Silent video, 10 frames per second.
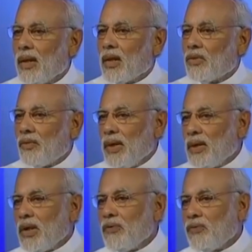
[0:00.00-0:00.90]
The
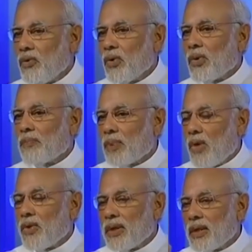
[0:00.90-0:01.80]
24
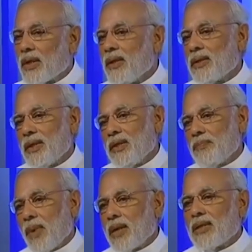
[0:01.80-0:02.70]
priority countries
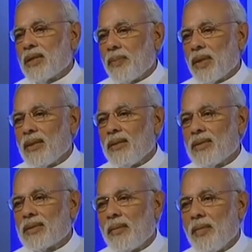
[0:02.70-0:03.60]
participating in
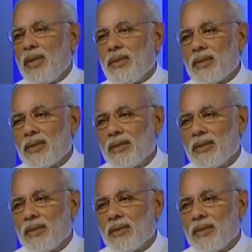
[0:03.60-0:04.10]
this summit